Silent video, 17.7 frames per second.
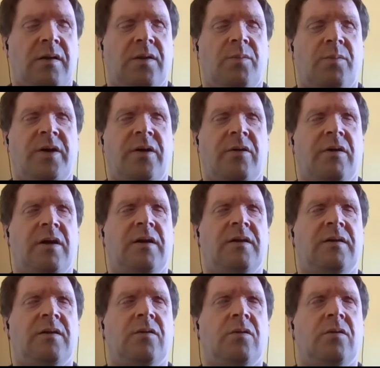The
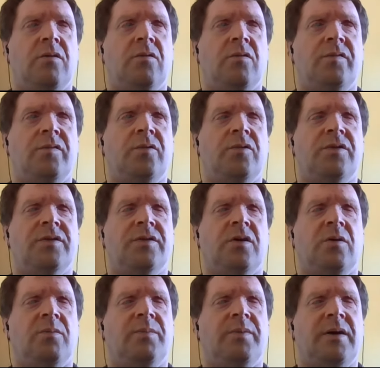period or full
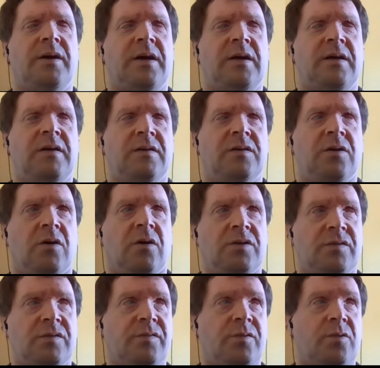stop is
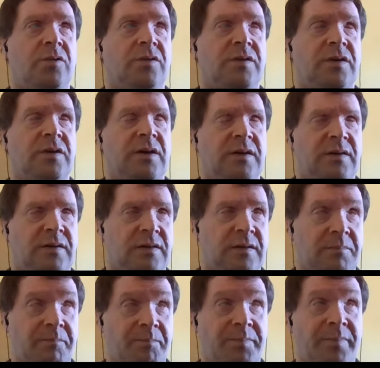dots four,
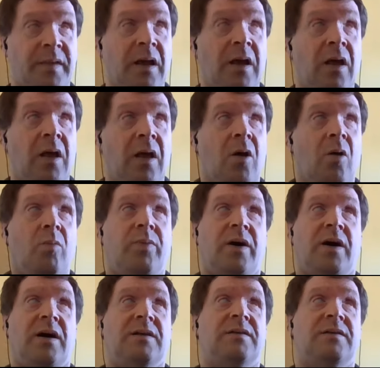six.
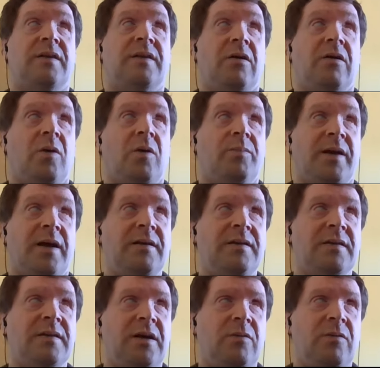But there are
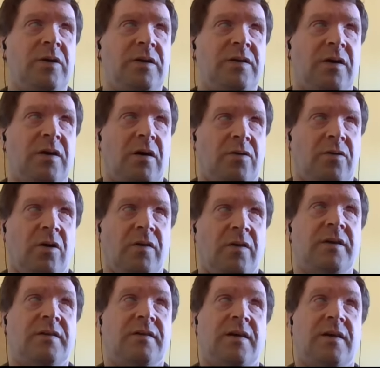plenty which are
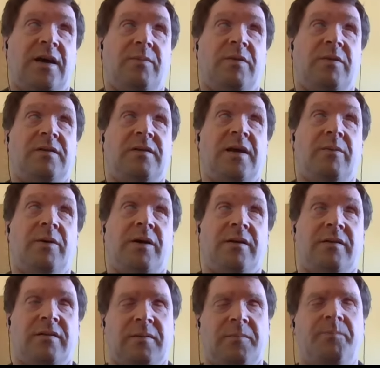not the same as
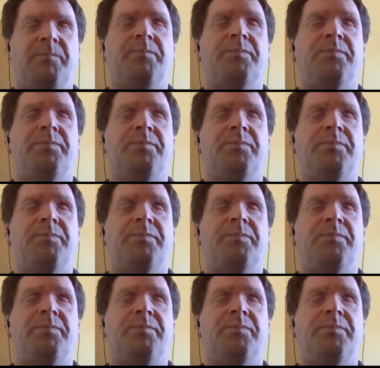Nemeth.